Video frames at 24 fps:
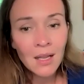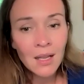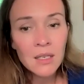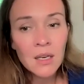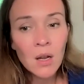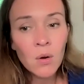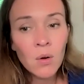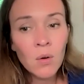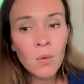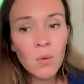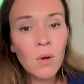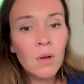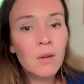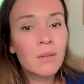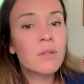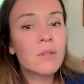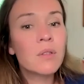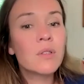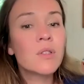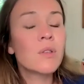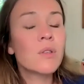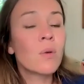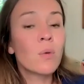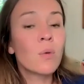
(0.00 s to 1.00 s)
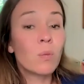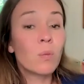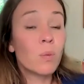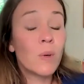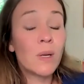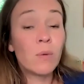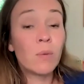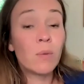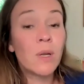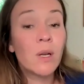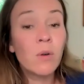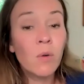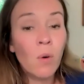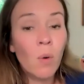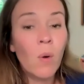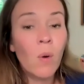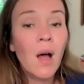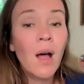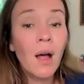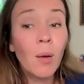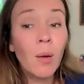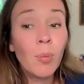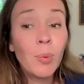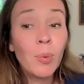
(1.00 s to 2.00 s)
No, so when we grow
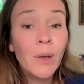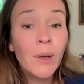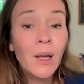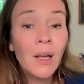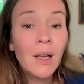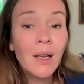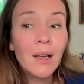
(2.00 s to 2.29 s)
up,